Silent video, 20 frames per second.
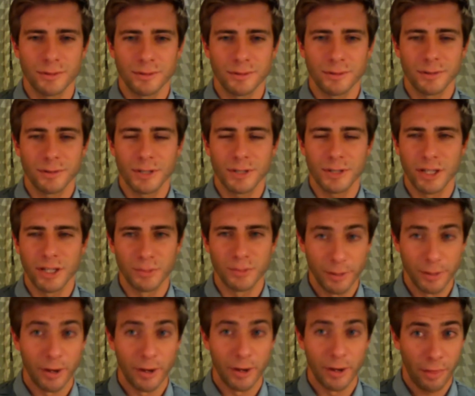he's
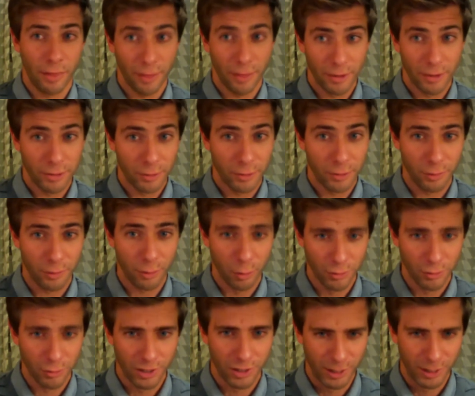been on the Thunder the whole
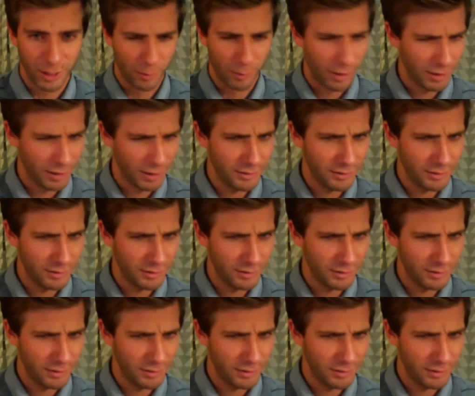time, right?